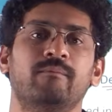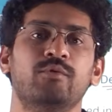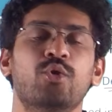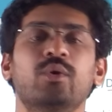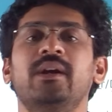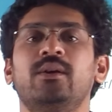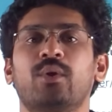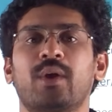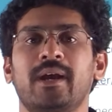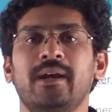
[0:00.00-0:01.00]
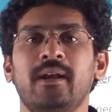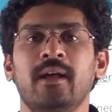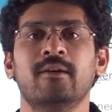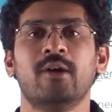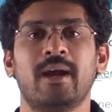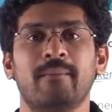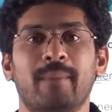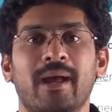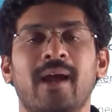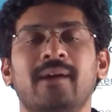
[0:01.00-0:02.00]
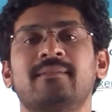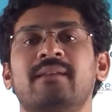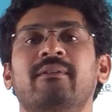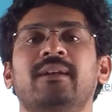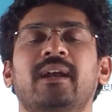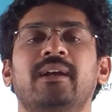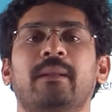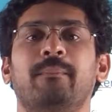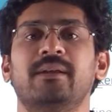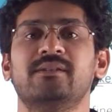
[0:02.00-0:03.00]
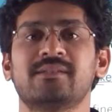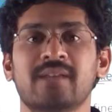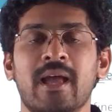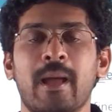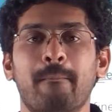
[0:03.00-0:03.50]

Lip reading: No need to read and by heart 70-80 pages.